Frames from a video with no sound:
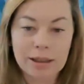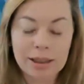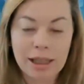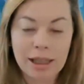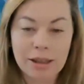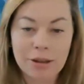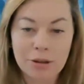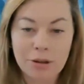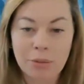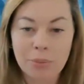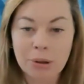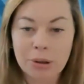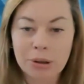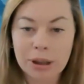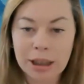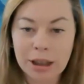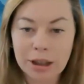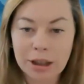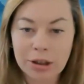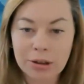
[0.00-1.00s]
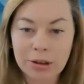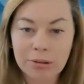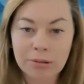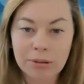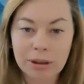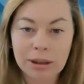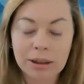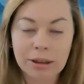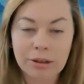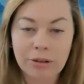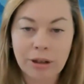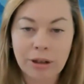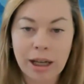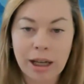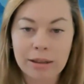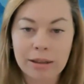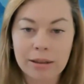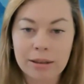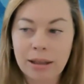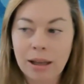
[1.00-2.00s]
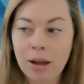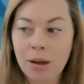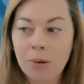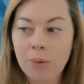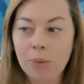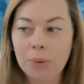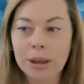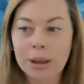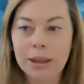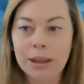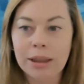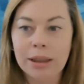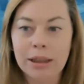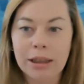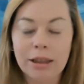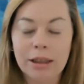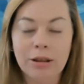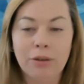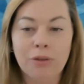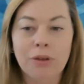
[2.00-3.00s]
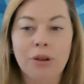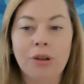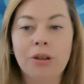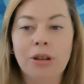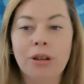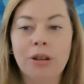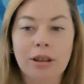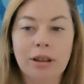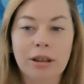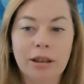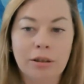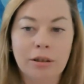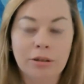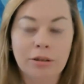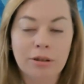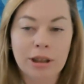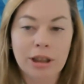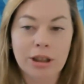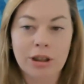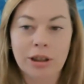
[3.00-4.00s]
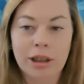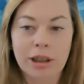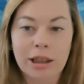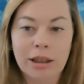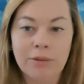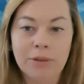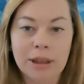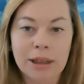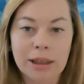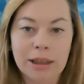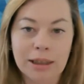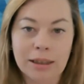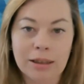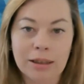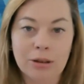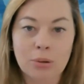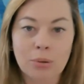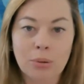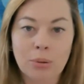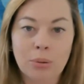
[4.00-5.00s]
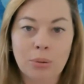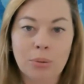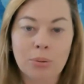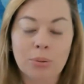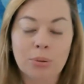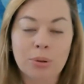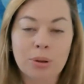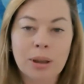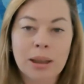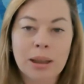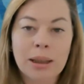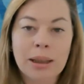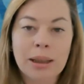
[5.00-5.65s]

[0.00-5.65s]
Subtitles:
science communication to undergrads with the need of conducting outreach activities in schools?